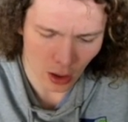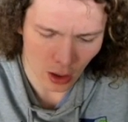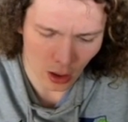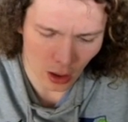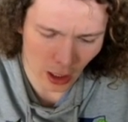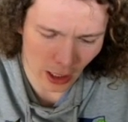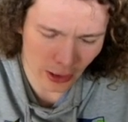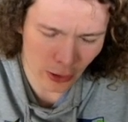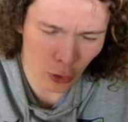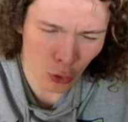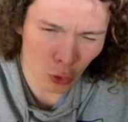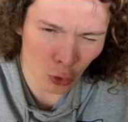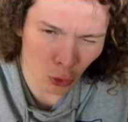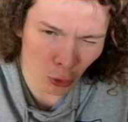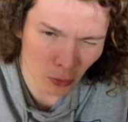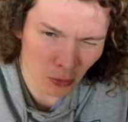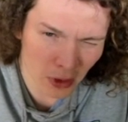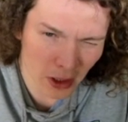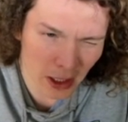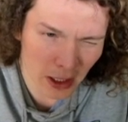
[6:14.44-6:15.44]
I
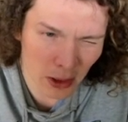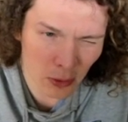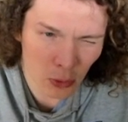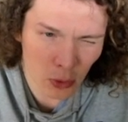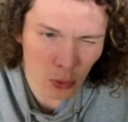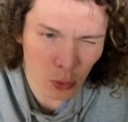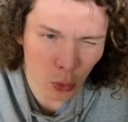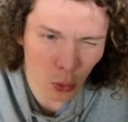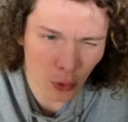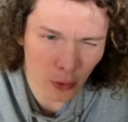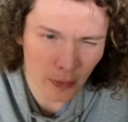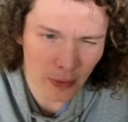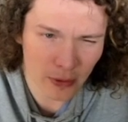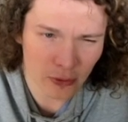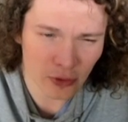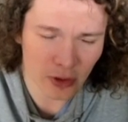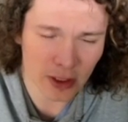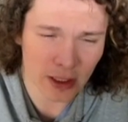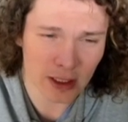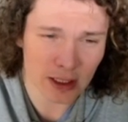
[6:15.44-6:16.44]
normally would want to be
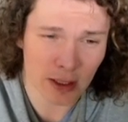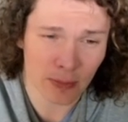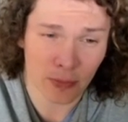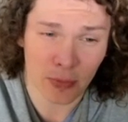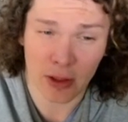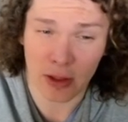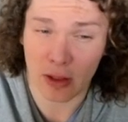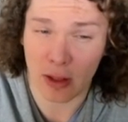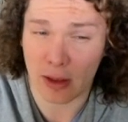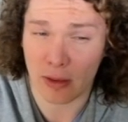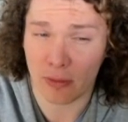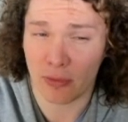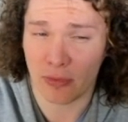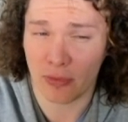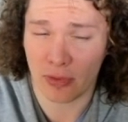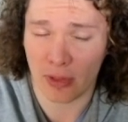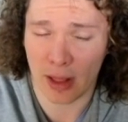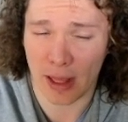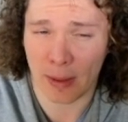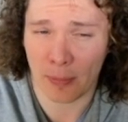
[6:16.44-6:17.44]
running something like a
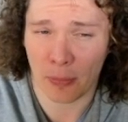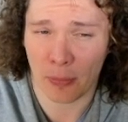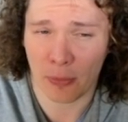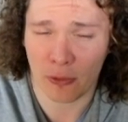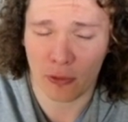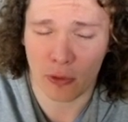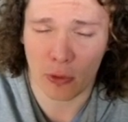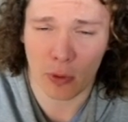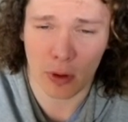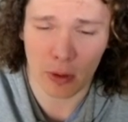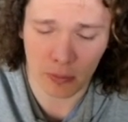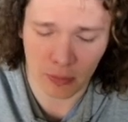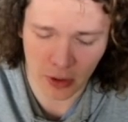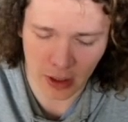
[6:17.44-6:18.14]
Flamethrower,